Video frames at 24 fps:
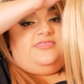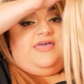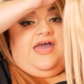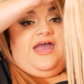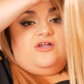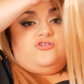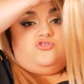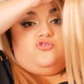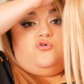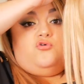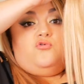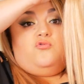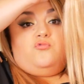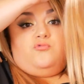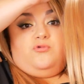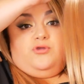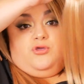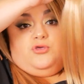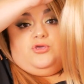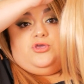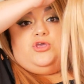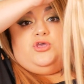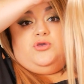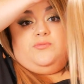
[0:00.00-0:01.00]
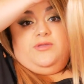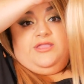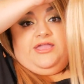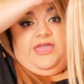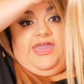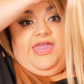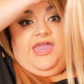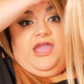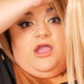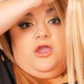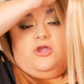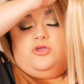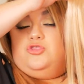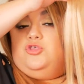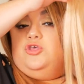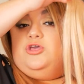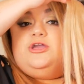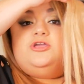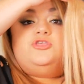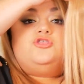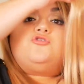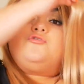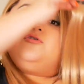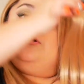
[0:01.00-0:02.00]
this is actual real human
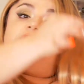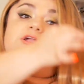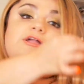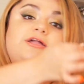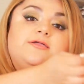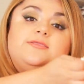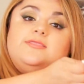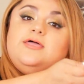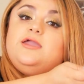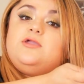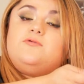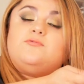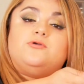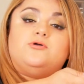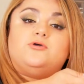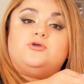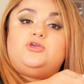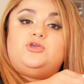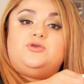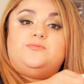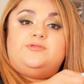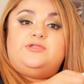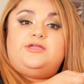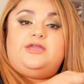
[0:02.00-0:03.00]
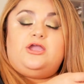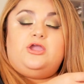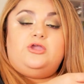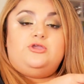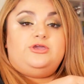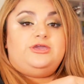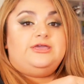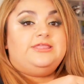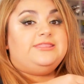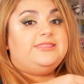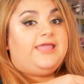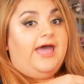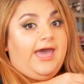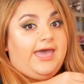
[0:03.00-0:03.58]
hair, so you can treat it like real human hair.